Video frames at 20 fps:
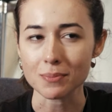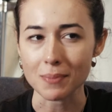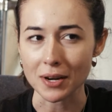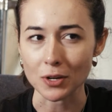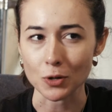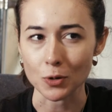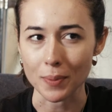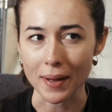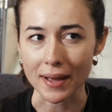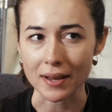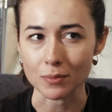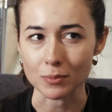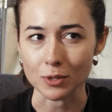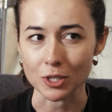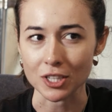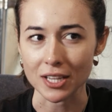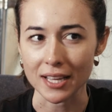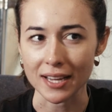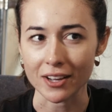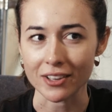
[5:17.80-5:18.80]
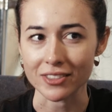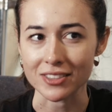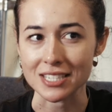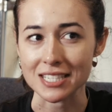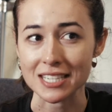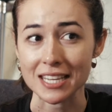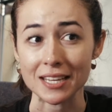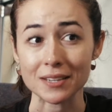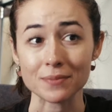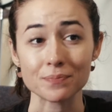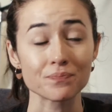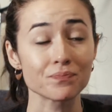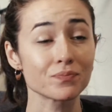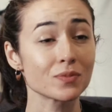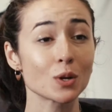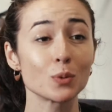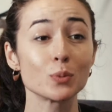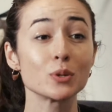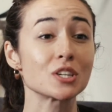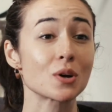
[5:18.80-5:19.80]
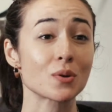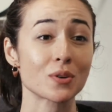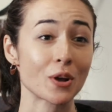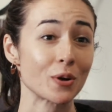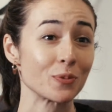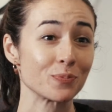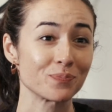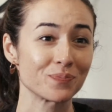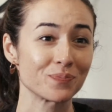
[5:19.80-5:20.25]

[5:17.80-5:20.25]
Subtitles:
microbiome look like on the skin? We don't know.